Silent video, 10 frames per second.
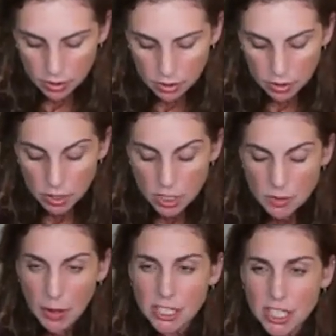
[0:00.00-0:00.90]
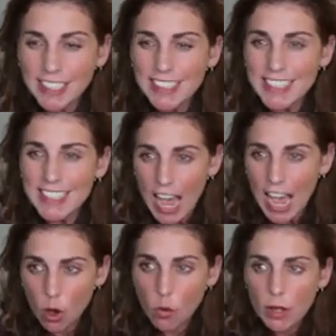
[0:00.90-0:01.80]
especially
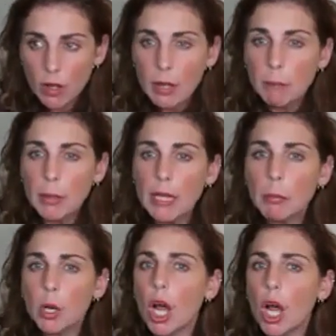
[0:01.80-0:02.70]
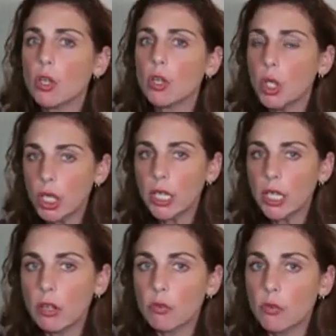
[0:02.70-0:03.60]
now, people are
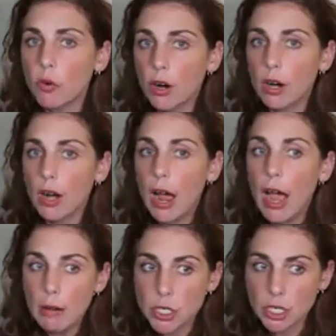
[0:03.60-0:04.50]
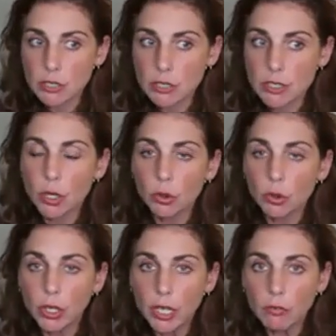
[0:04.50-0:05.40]
looking for options. They're
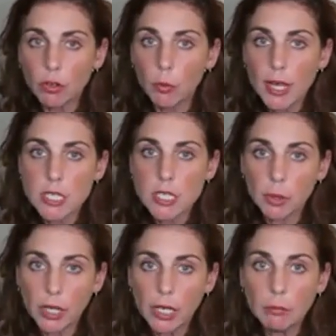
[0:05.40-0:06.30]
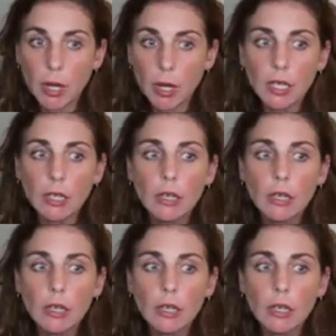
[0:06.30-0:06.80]
looking for ways to bring in money